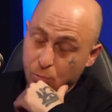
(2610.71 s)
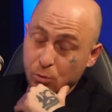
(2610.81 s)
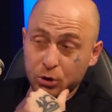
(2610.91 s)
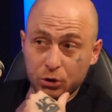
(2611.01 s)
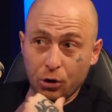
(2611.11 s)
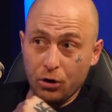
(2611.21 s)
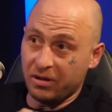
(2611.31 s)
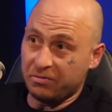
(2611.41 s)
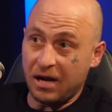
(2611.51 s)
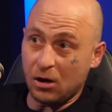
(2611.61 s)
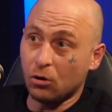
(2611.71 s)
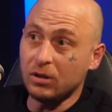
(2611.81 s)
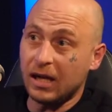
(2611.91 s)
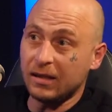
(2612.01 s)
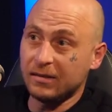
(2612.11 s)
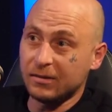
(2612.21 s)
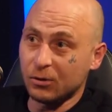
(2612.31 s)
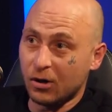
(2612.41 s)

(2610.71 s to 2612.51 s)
Bill just turned it the fuck on, lad.